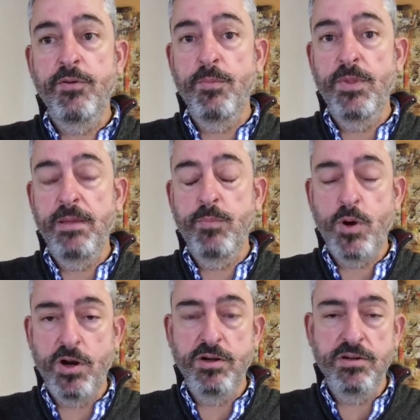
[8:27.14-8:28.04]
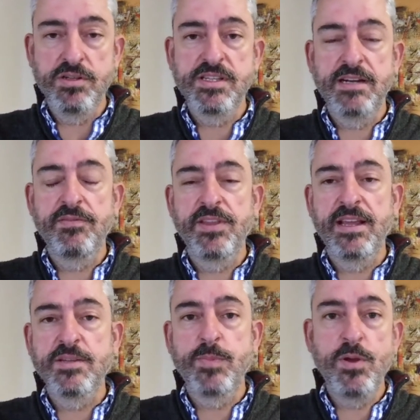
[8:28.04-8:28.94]
the partner side of
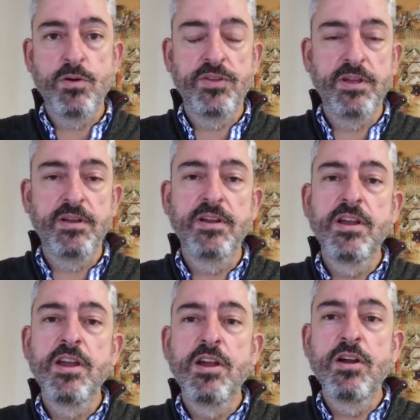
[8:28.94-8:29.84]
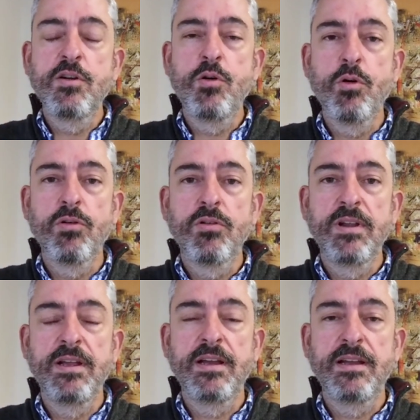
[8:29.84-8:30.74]
things, beyond the core
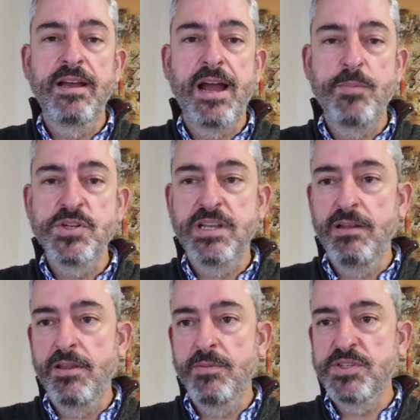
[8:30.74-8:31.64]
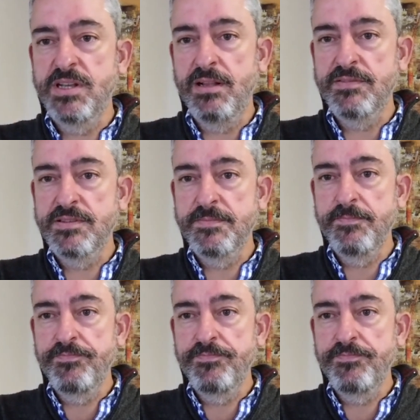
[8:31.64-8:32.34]
hyperscalers themselves.